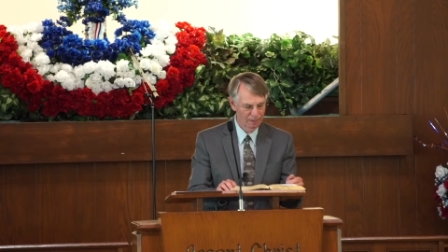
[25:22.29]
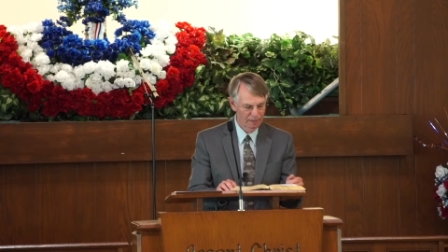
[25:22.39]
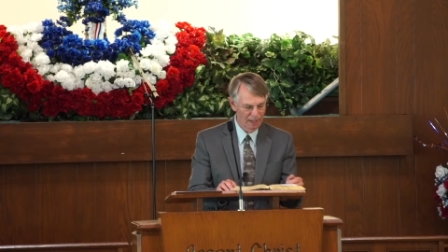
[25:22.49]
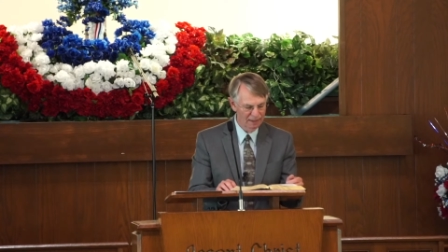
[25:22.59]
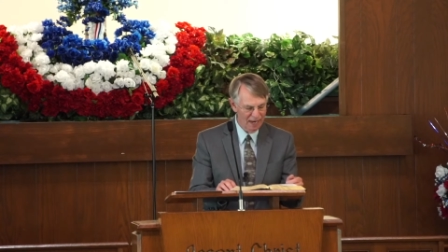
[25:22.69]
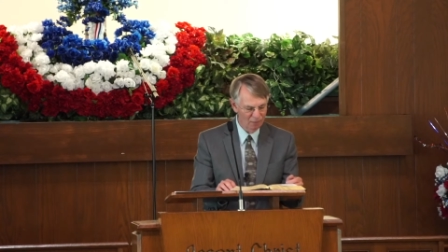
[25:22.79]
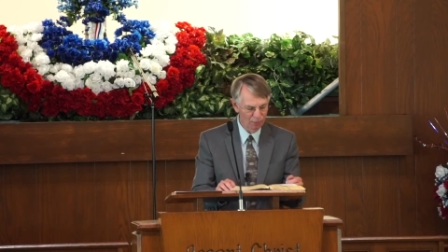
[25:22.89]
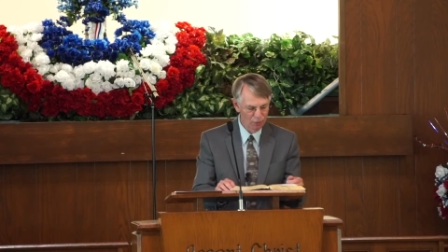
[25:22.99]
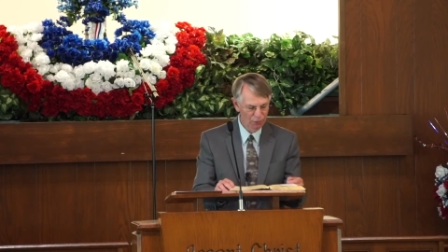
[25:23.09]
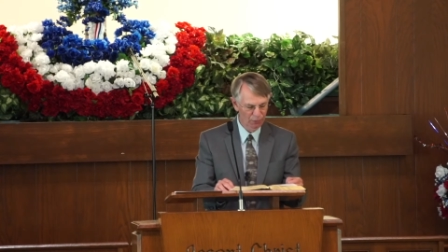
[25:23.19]
And down
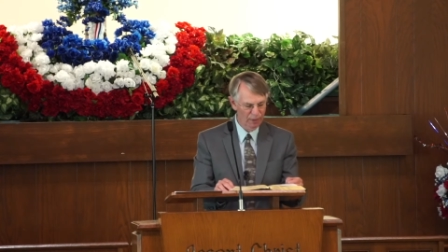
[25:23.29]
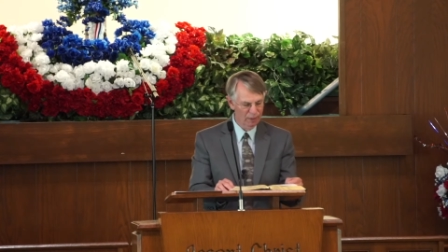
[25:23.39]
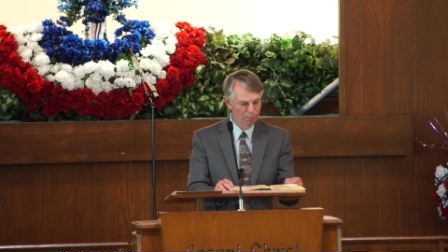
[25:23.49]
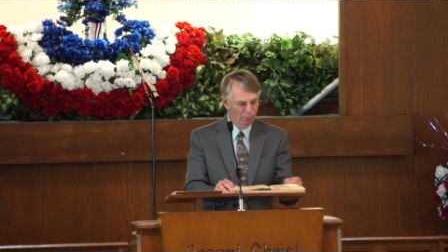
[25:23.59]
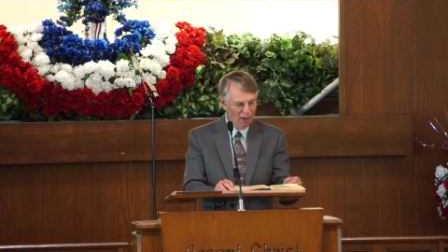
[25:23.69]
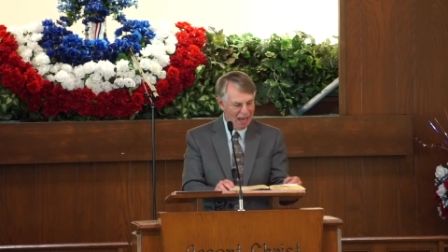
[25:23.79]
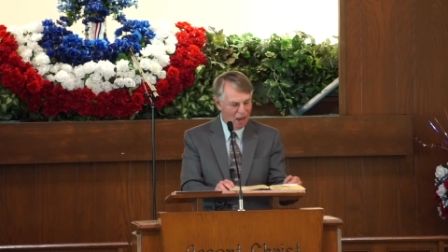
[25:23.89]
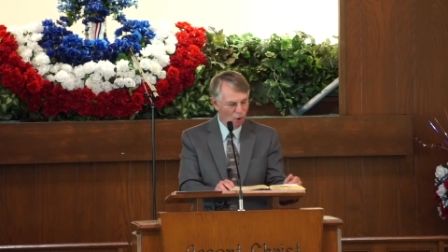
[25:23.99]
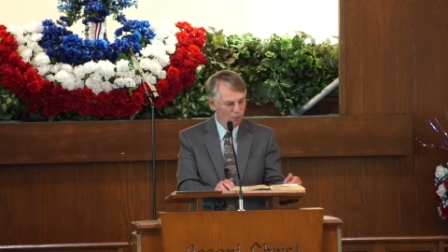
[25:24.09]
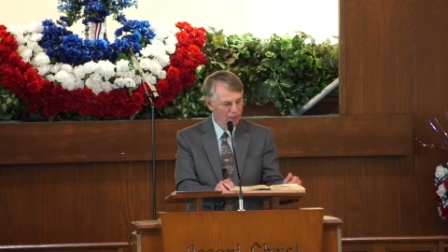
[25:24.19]
verse 3 the proud